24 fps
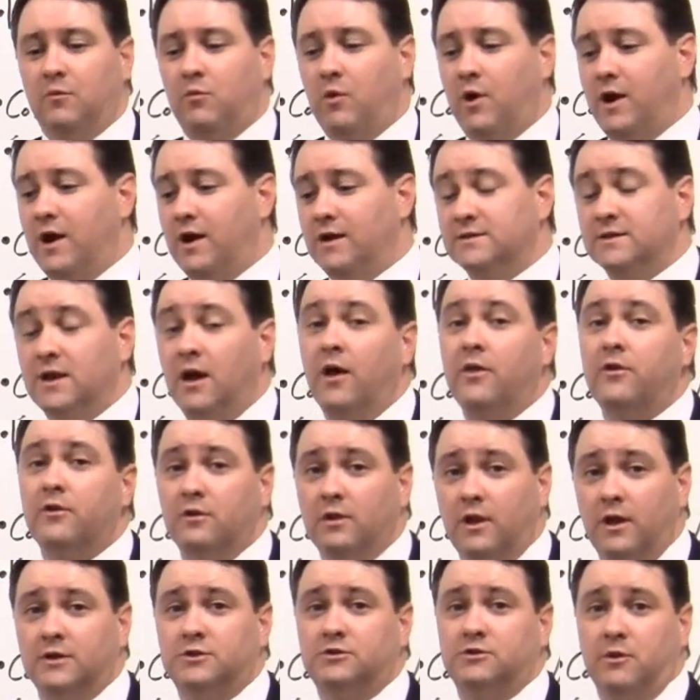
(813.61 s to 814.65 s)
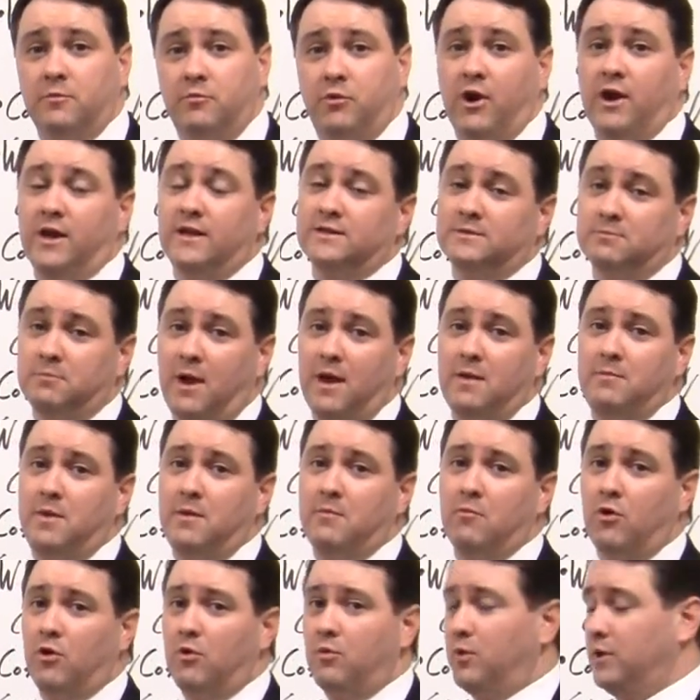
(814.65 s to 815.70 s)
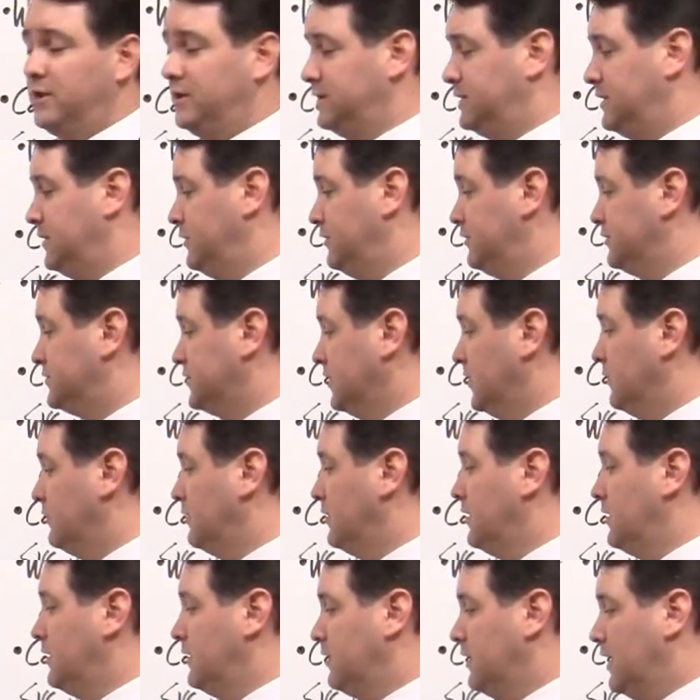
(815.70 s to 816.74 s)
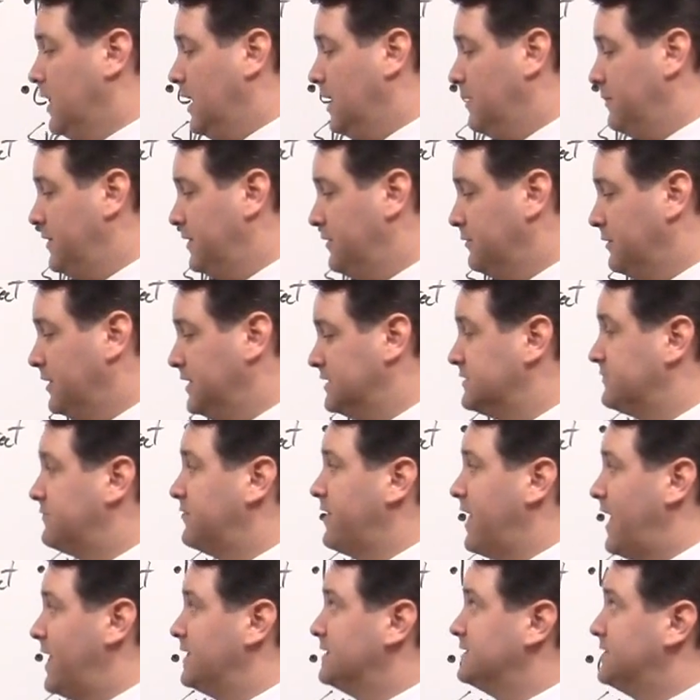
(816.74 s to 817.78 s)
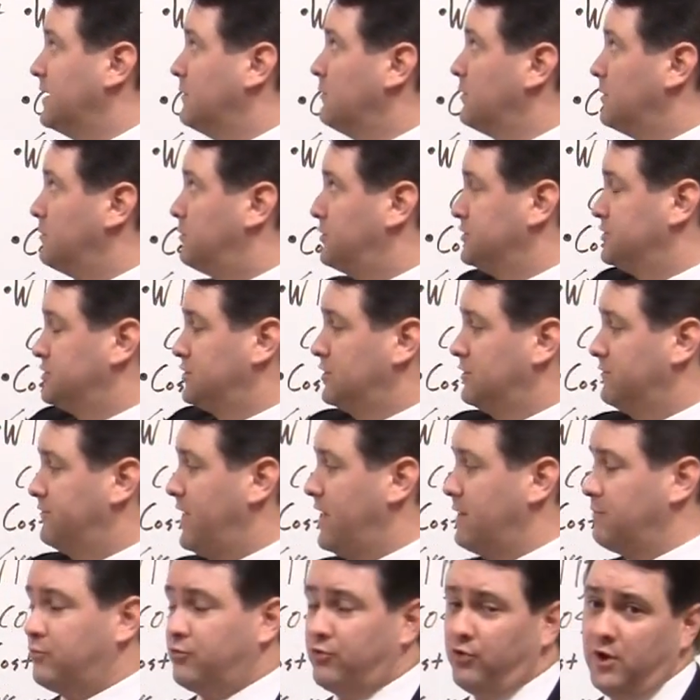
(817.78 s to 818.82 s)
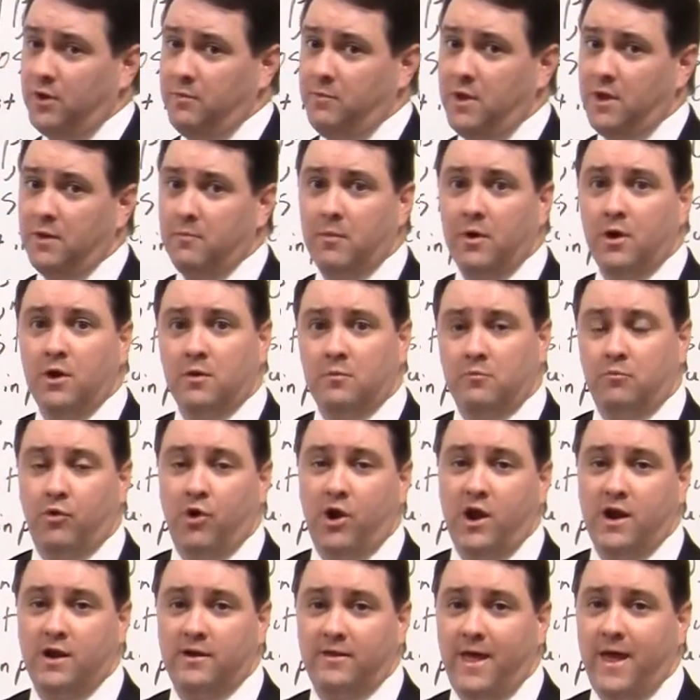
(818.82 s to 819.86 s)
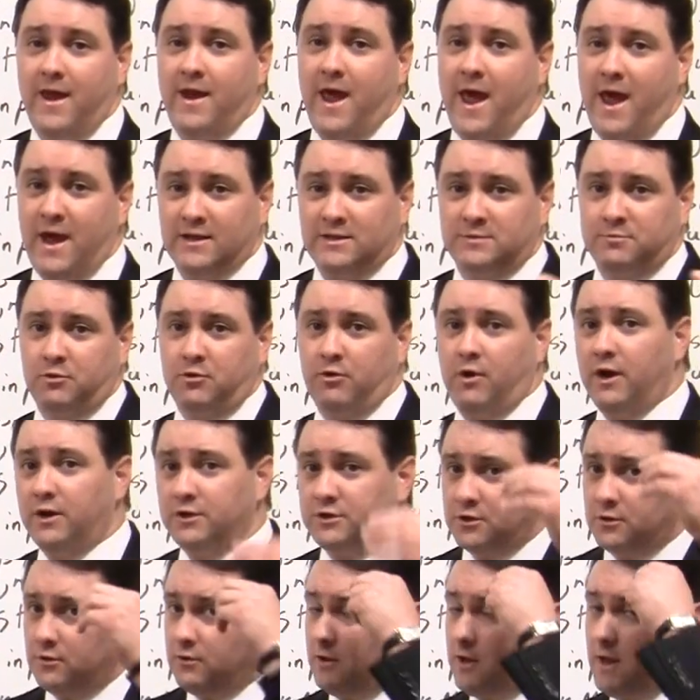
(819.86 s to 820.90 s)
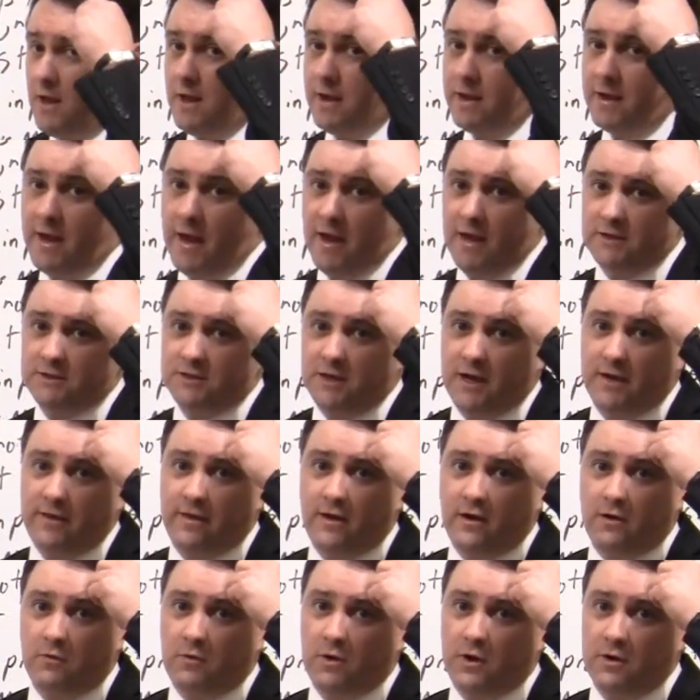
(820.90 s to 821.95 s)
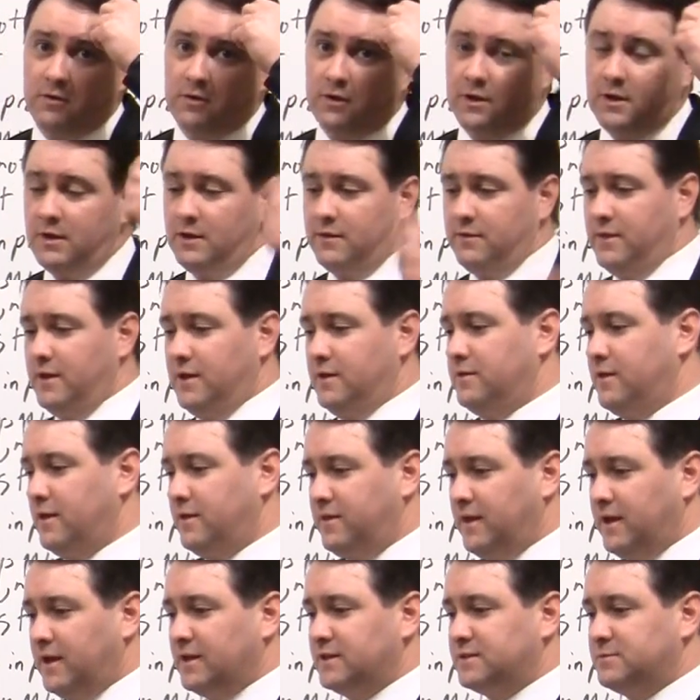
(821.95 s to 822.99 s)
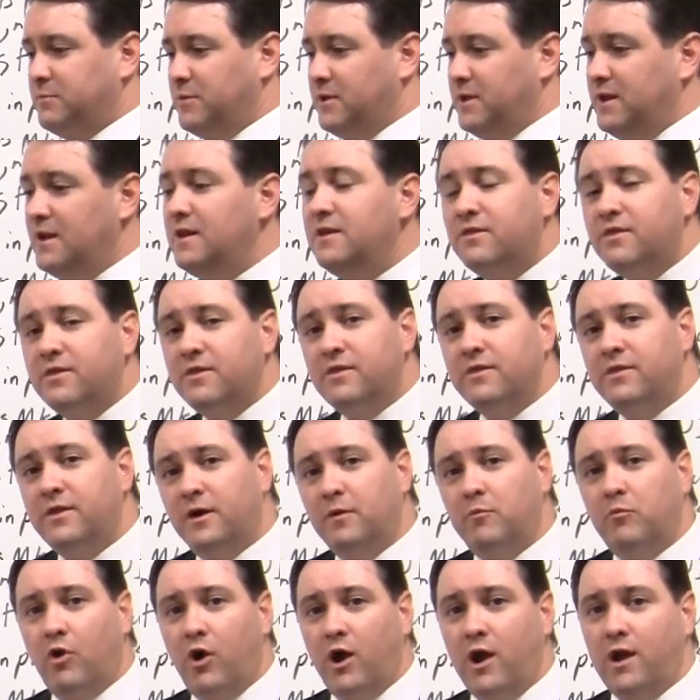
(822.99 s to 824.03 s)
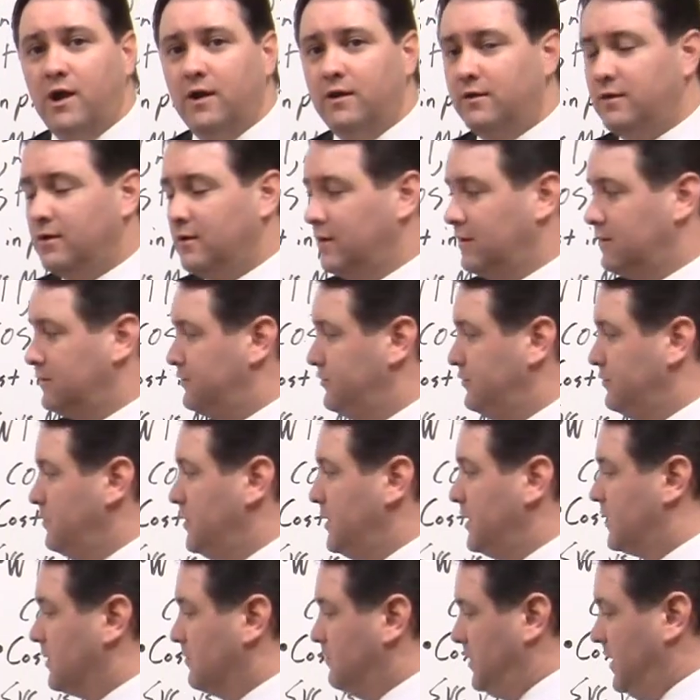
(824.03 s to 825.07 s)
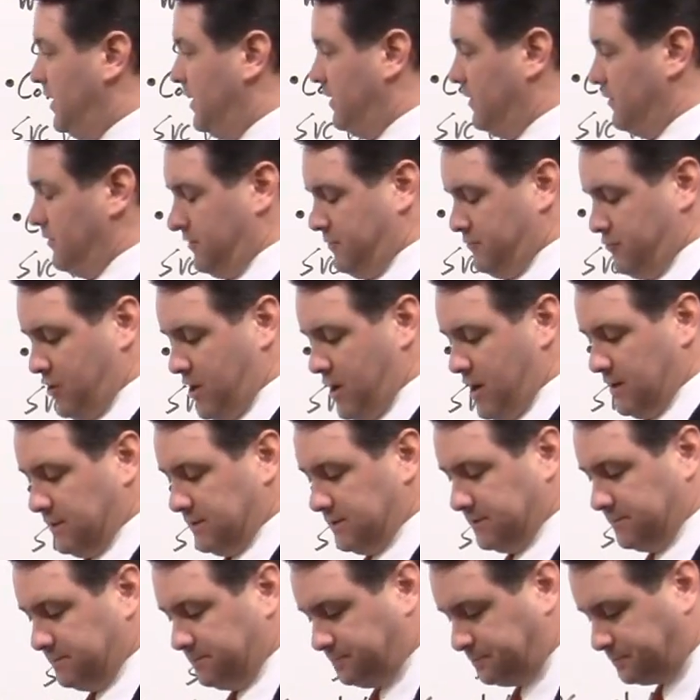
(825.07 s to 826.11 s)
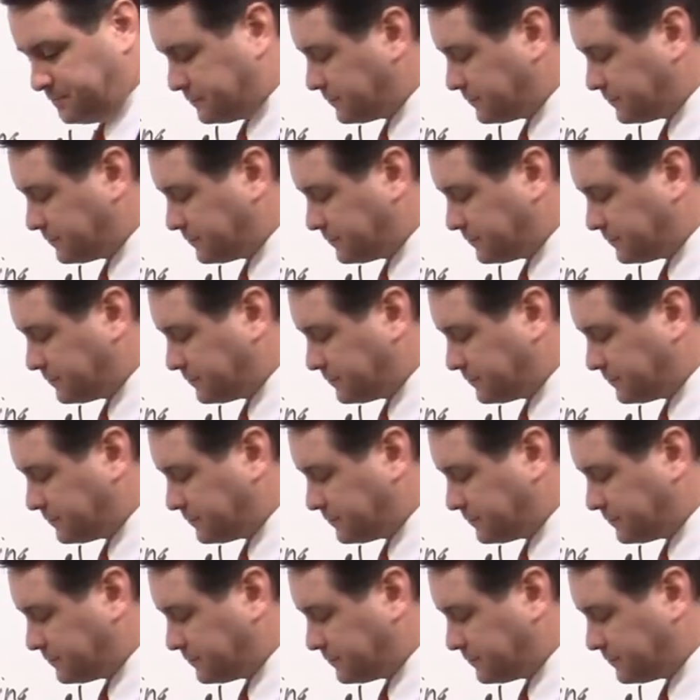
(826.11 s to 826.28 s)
whereas other luxury brands might be more willing to do so. Um, and the reason for that is they want to preserve that premium brand, that aspirational cachet. They don't want, they, they think it's beneath their brand to be competing on price.